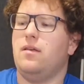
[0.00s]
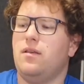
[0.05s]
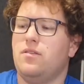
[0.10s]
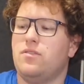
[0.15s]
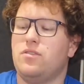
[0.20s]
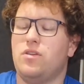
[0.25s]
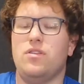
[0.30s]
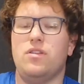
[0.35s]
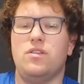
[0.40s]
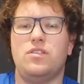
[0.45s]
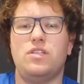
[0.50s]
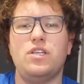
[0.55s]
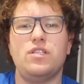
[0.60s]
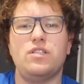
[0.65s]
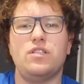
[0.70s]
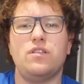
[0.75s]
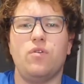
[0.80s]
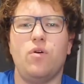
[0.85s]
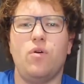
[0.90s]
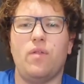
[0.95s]
So the
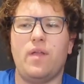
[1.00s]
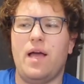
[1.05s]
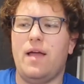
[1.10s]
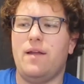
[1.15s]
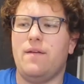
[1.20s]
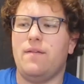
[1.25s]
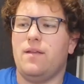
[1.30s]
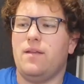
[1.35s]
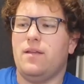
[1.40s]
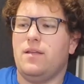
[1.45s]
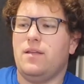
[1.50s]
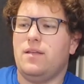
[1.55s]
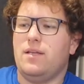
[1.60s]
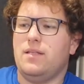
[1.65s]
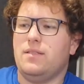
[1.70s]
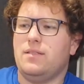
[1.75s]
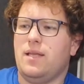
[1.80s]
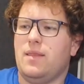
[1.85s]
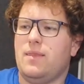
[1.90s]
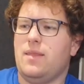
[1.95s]
gist of all that
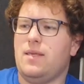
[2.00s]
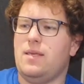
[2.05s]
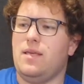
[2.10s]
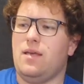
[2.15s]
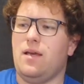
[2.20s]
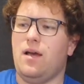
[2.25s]
is that the